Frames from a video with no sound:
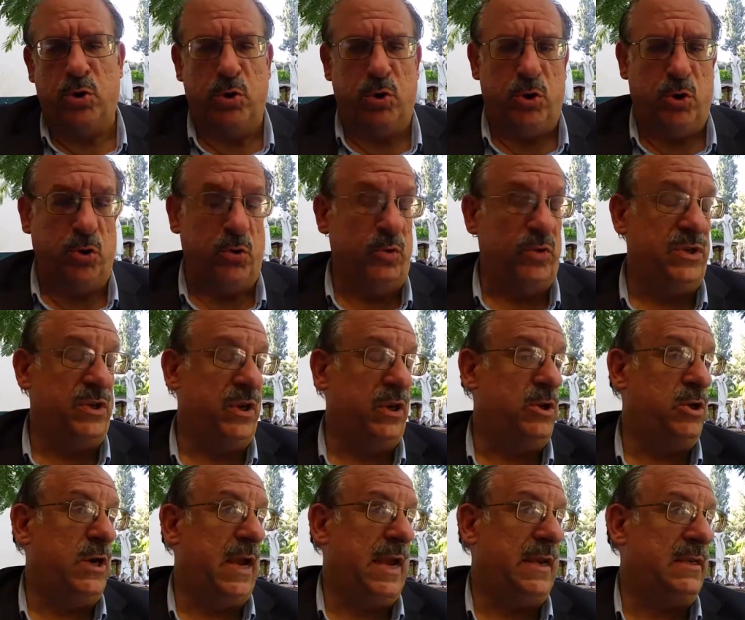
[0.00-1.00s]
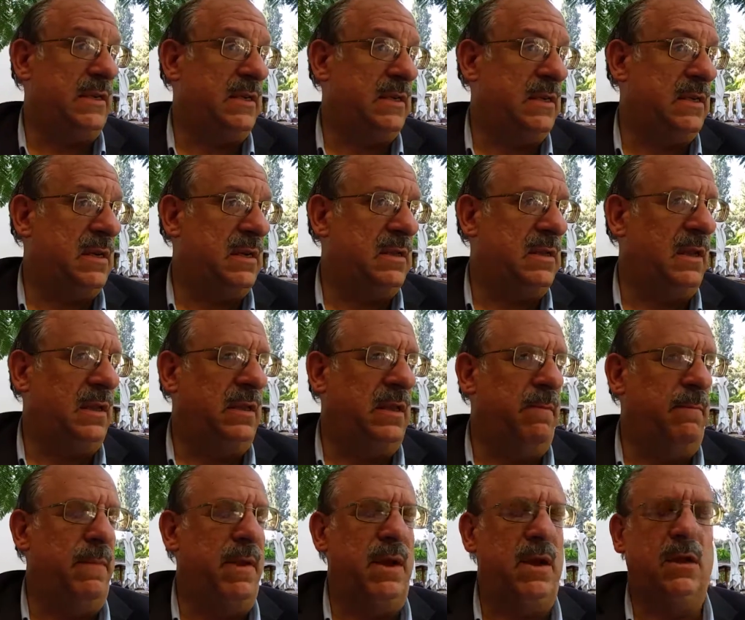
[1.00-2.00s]
to suggest that the
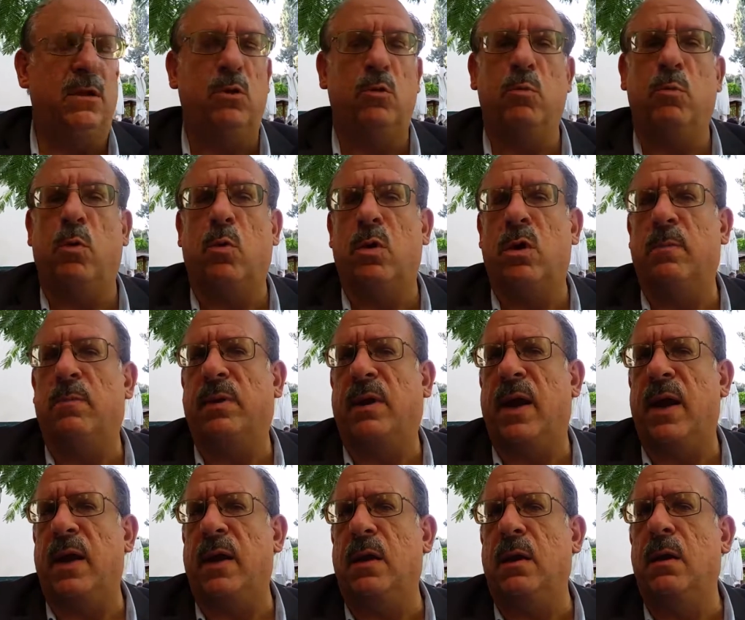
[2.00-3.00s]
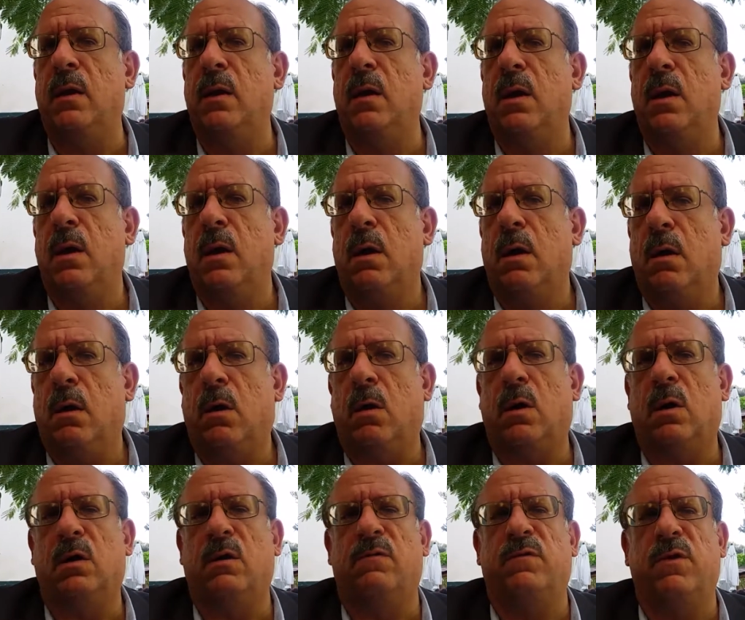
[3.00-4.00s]
minute you board a plane,
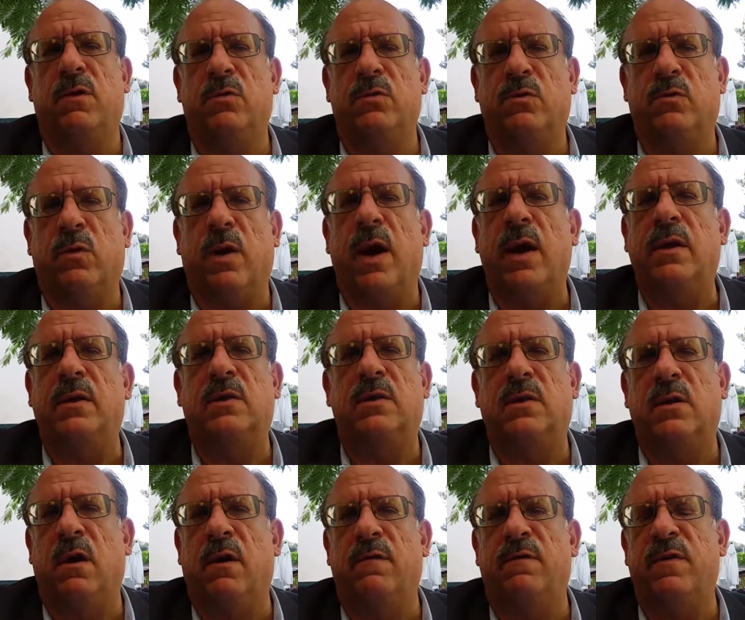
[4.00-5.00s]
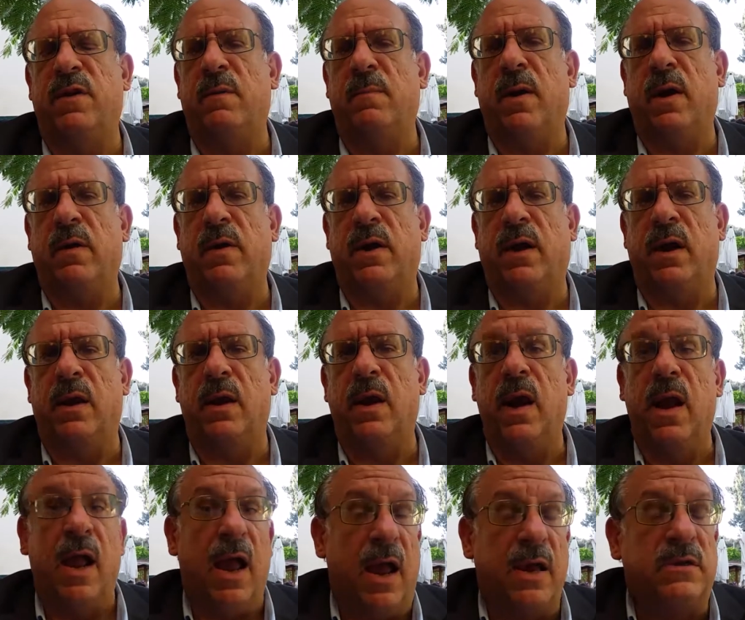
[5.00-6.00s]
all of those rights of an American
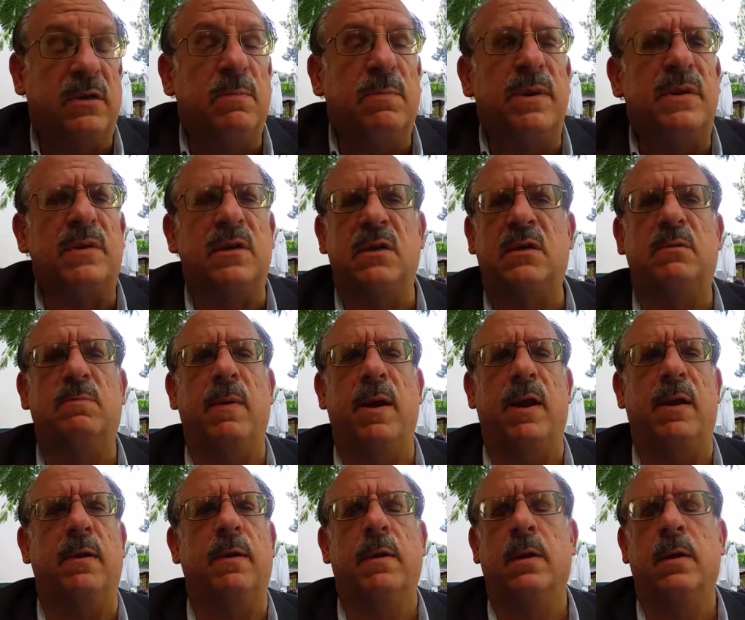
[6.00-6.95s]
as a businessman